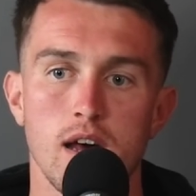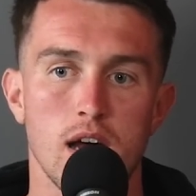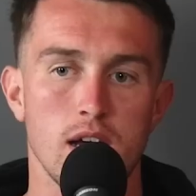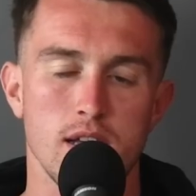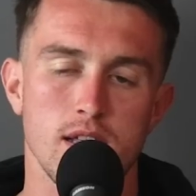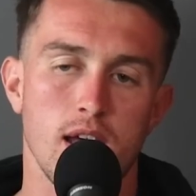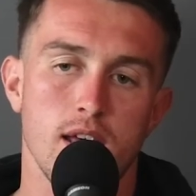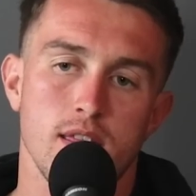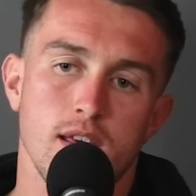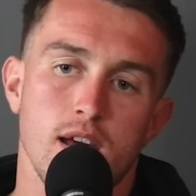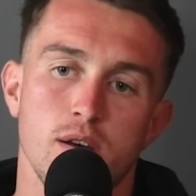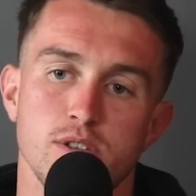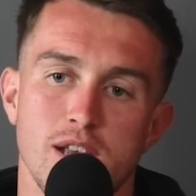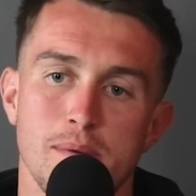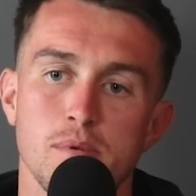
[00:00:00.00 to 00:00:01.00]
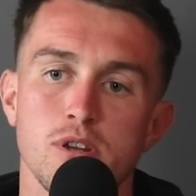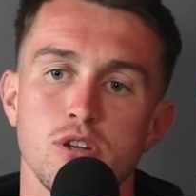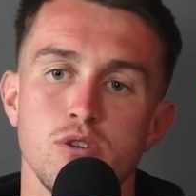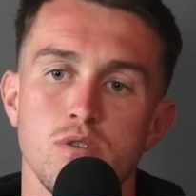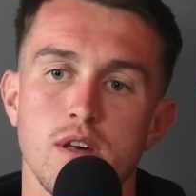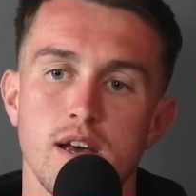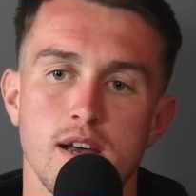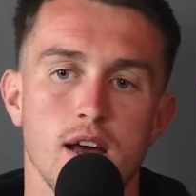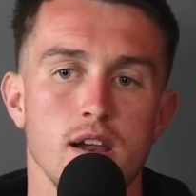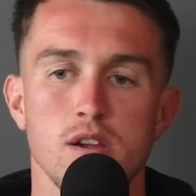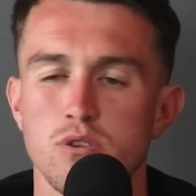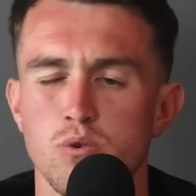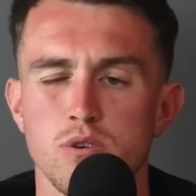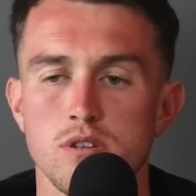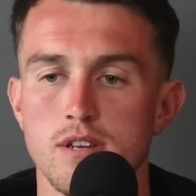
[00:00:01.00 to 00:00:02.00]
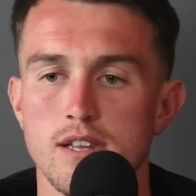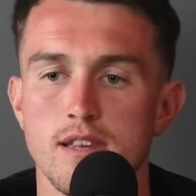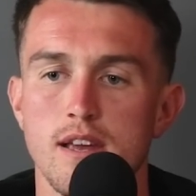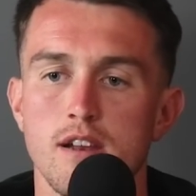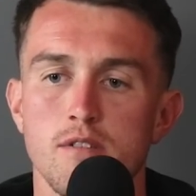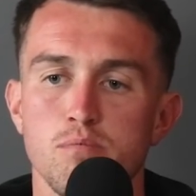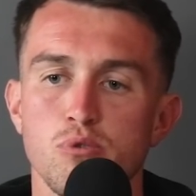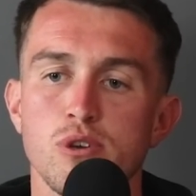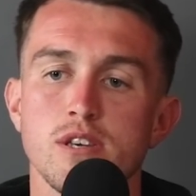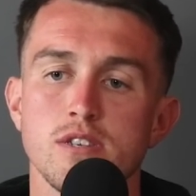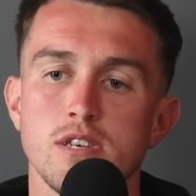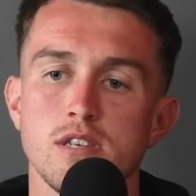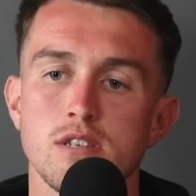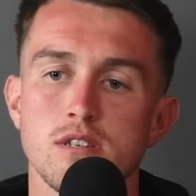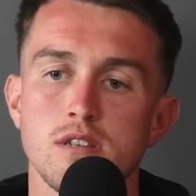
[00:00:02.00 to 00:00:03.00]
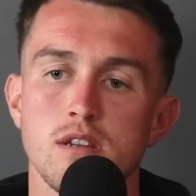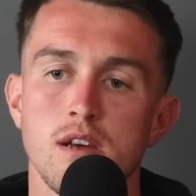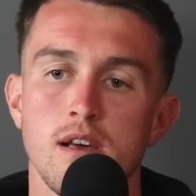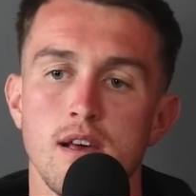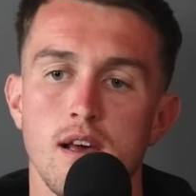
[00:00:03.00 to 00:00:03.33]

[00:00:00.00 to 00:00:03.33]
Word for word: I, I think I was able to do that kind of towards like the end of preseason.